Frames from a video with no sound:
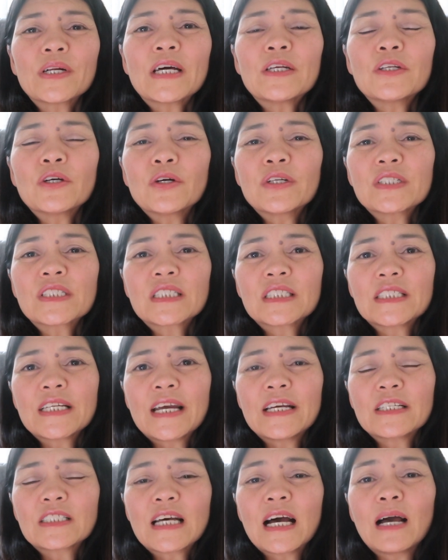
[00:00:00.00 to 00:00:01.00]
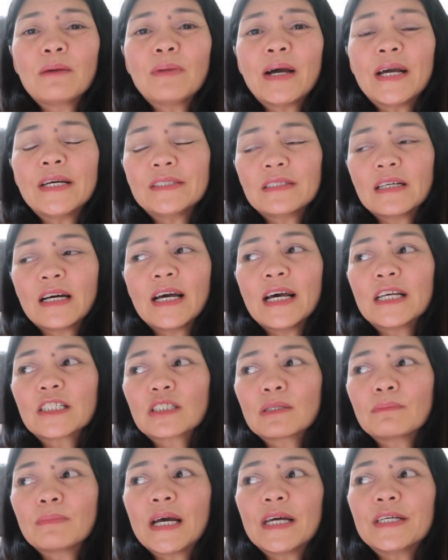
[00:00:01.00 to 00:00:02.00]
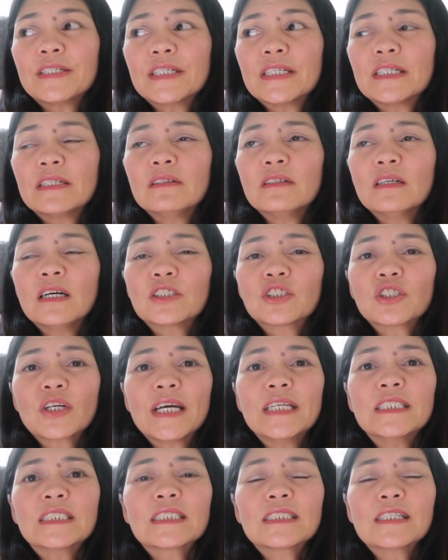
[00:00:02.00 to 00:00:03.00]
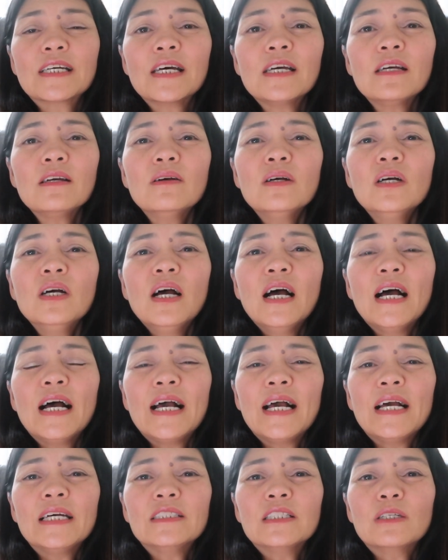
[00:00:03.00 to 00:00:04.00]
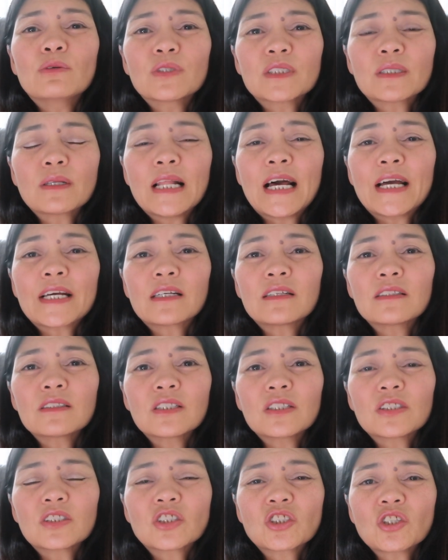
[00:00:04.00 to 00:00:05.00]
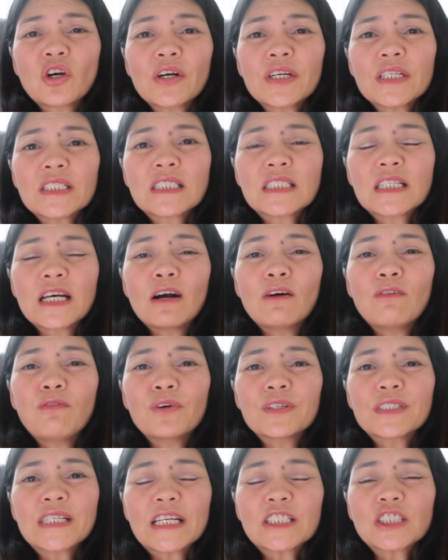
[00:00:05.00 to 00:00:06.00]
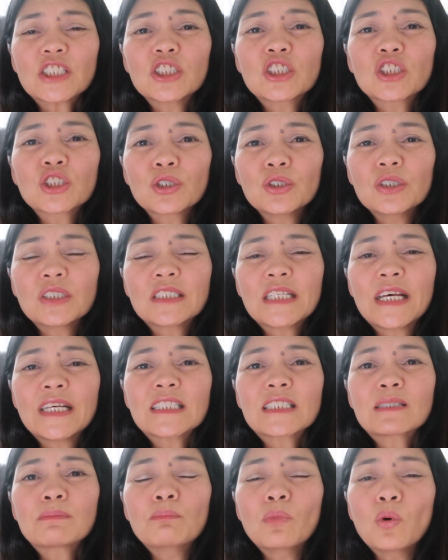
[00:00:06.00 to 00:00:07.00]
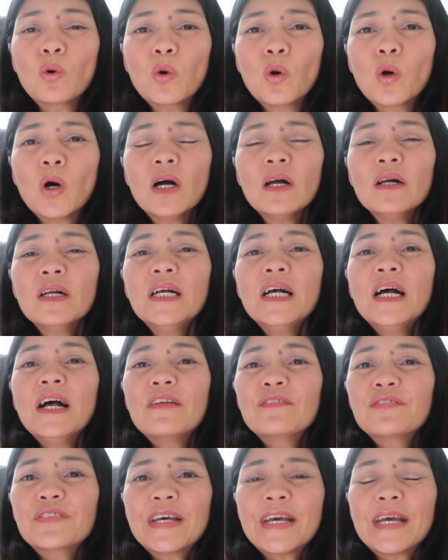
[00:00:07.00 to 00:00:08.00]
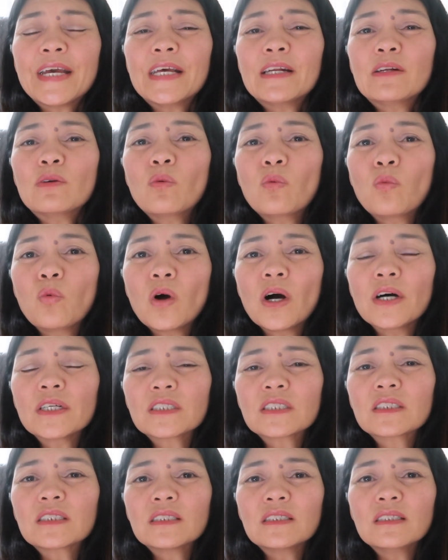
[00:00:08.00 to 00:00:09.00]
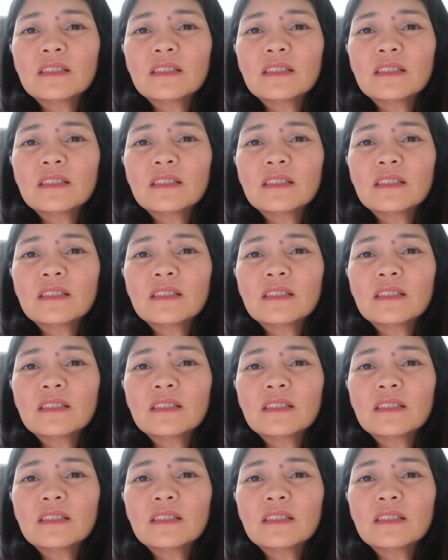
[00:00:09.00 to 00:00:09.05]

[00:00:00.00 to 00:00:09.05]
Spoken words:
I noticed today is I actually made a trade today, and it was like the stock itself was actually 2 cents more than what